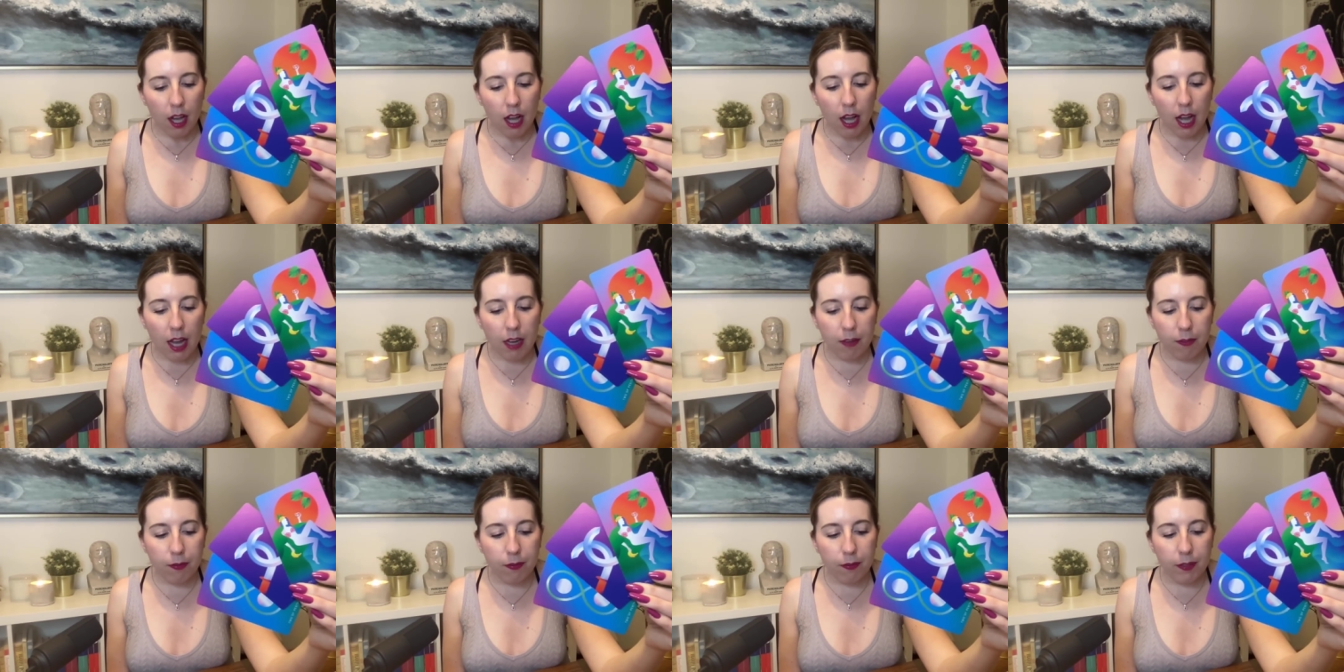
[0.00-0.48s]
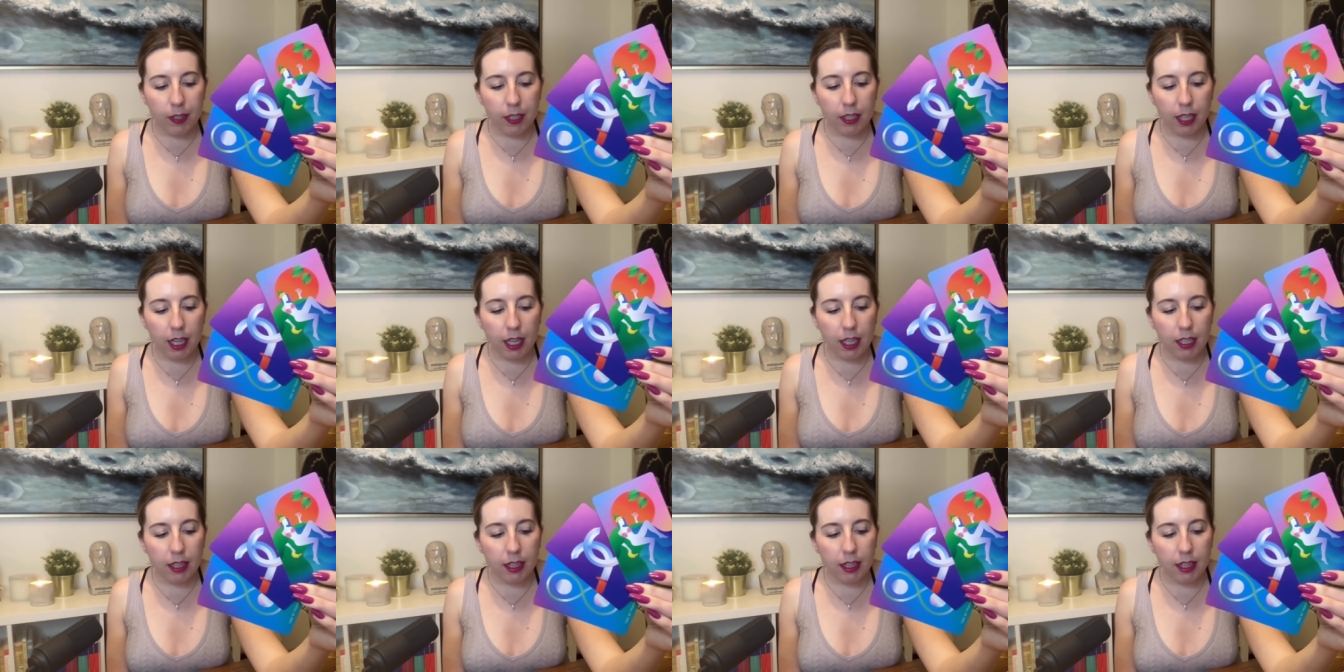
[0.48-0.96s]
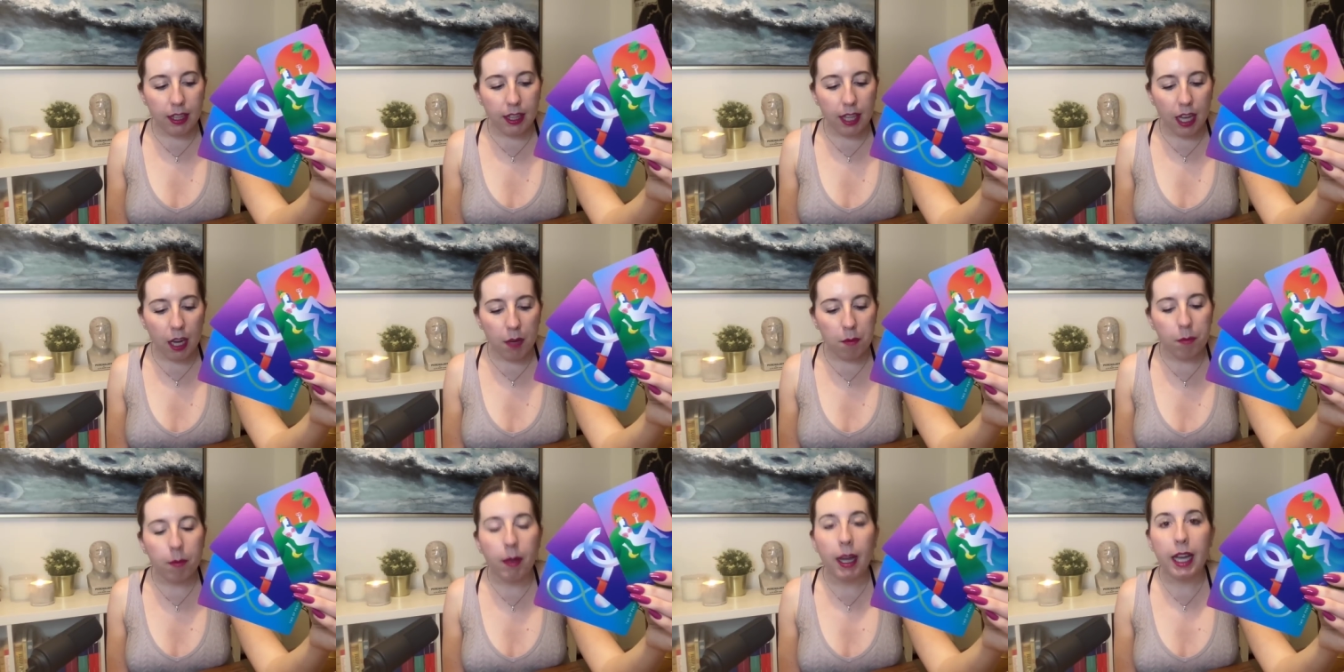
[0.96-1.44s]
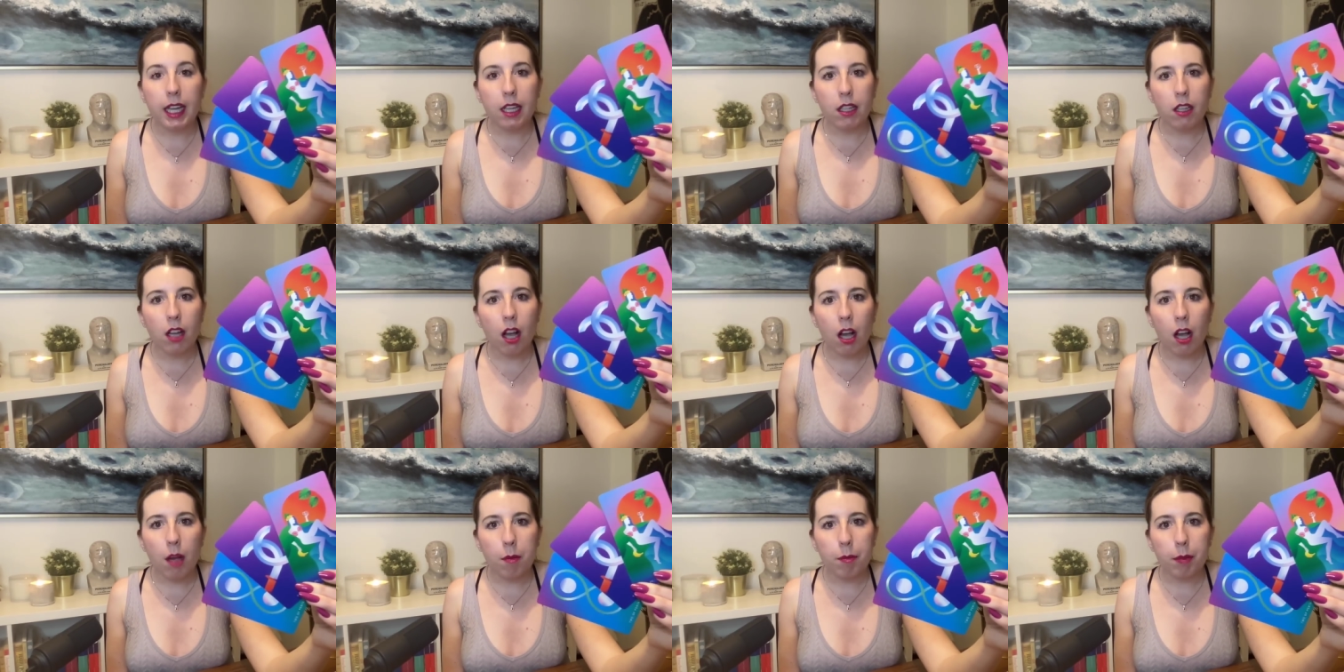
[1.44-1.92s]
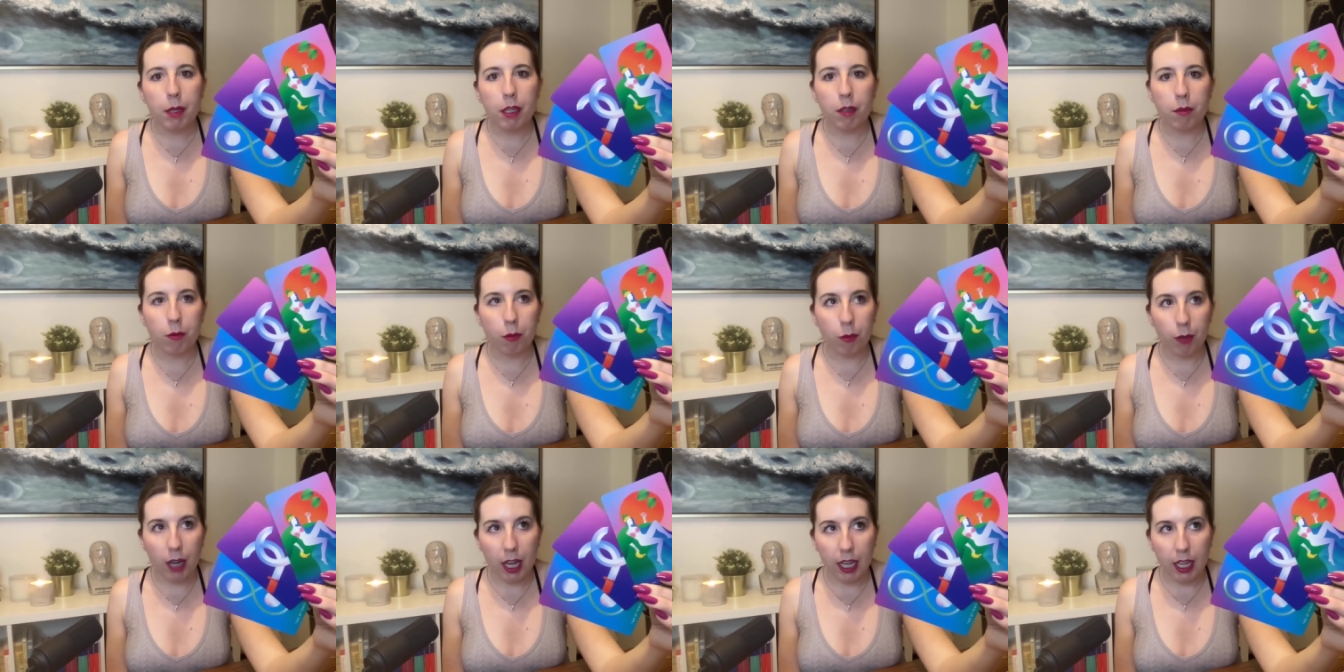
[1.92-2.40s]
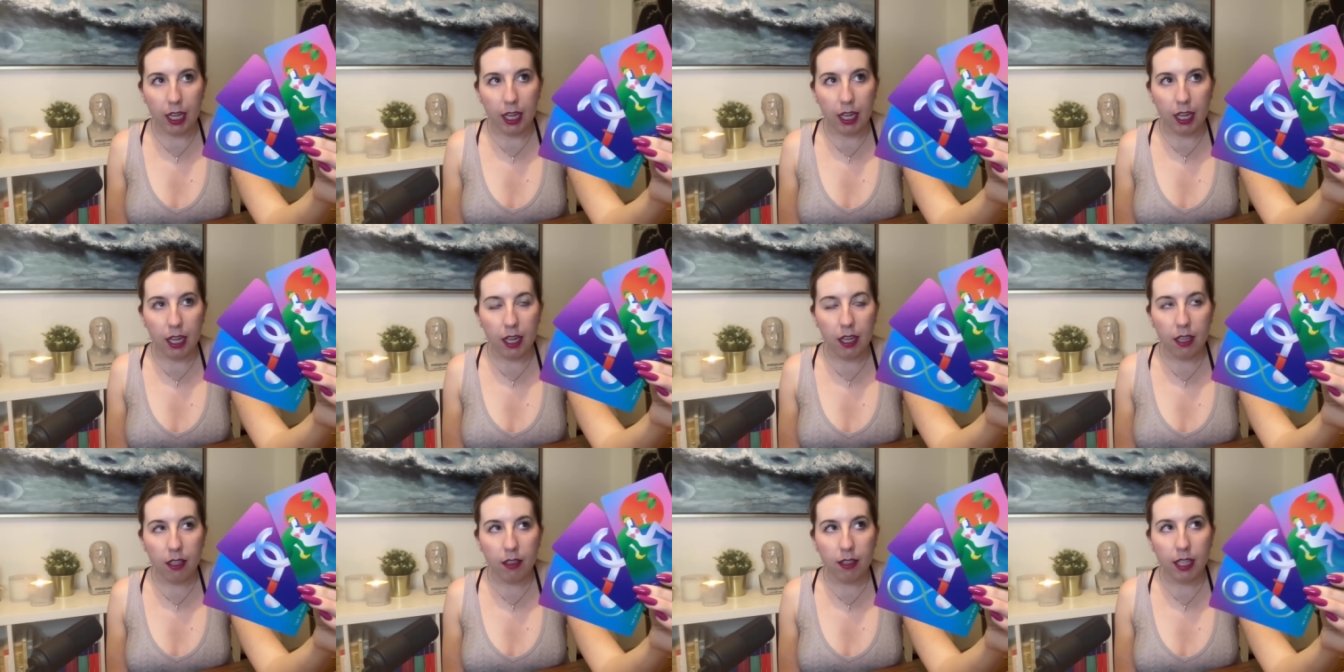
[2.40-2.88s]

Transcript: I feel like they might not be ready.